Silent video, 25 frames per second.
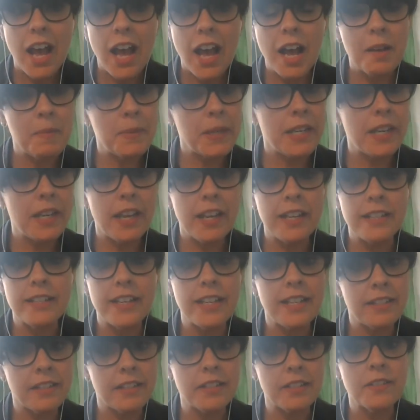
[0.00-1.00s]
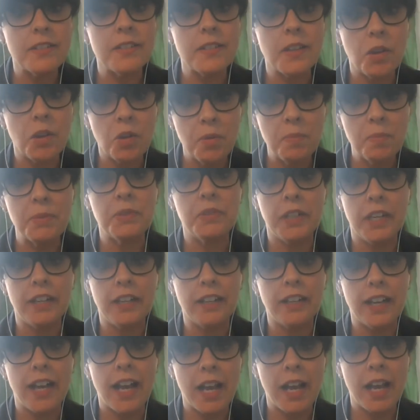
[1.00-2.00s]
I mean, it is a
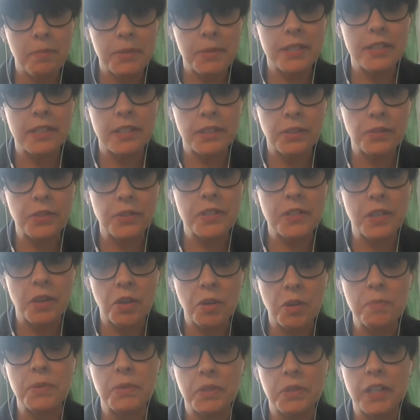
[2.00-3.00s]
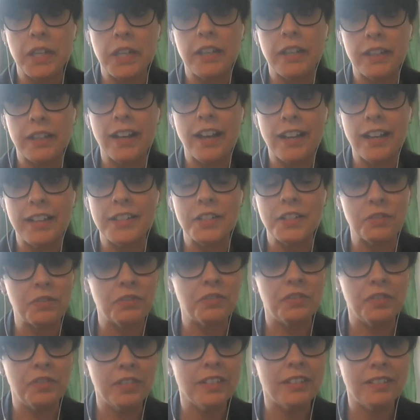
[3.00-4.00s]
sobering, absolute sobering kind of
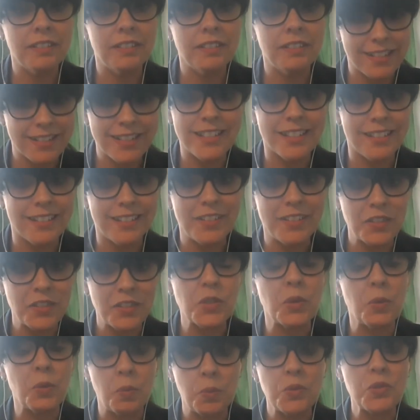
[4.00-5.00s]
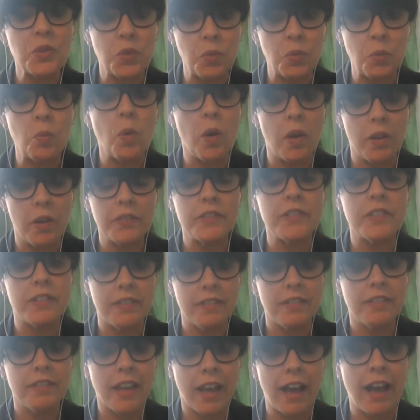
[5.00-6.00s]
listen to what
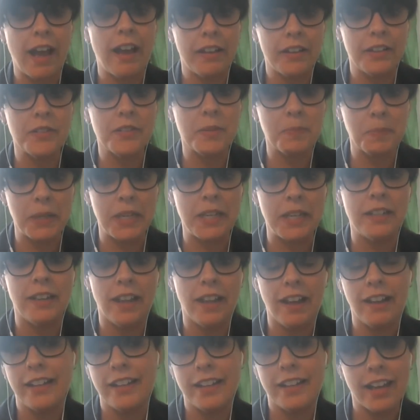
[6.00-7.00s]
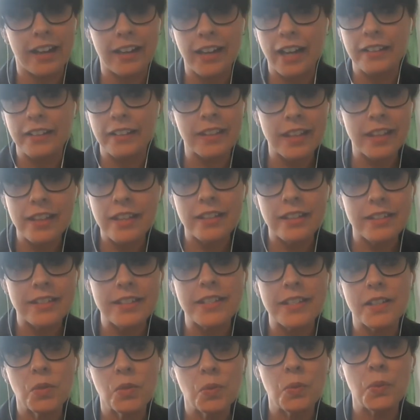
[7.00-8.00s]
that has been like. And I think
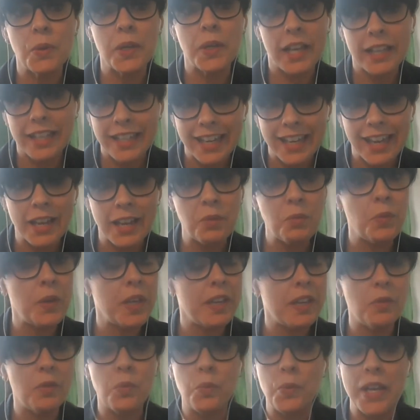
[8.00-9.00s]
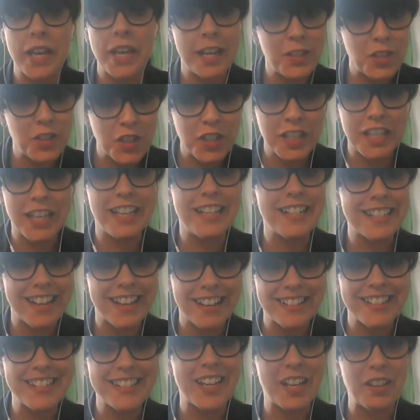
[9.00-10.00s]
until we, again, we educate
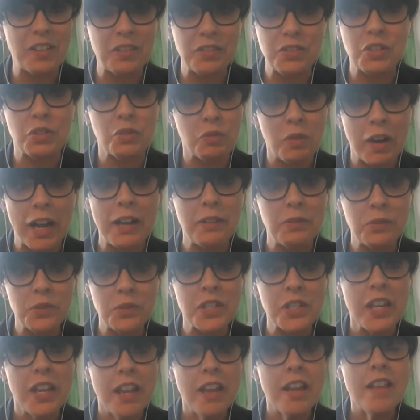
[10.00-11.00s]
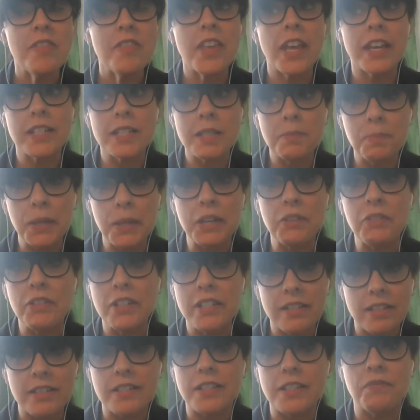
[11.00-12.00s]
ourselves around the
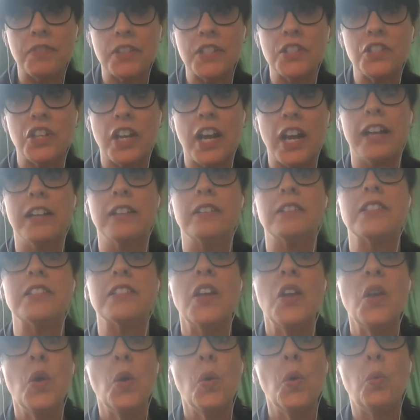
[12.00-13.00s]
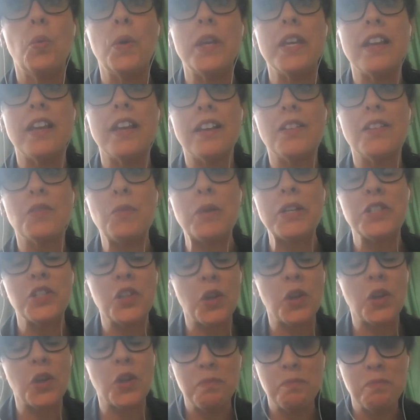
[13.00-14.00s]
experiences of the child, we
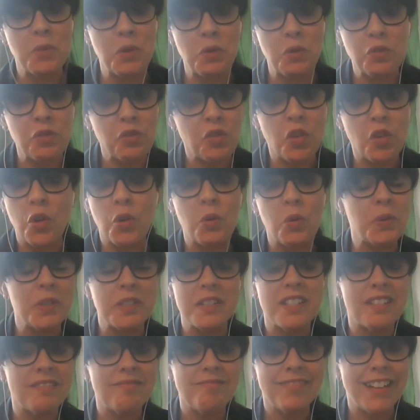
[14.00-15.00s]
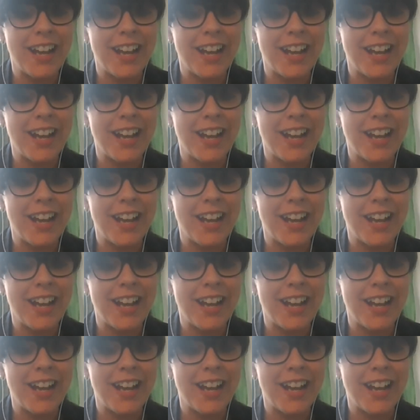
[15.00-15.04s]
don't move forward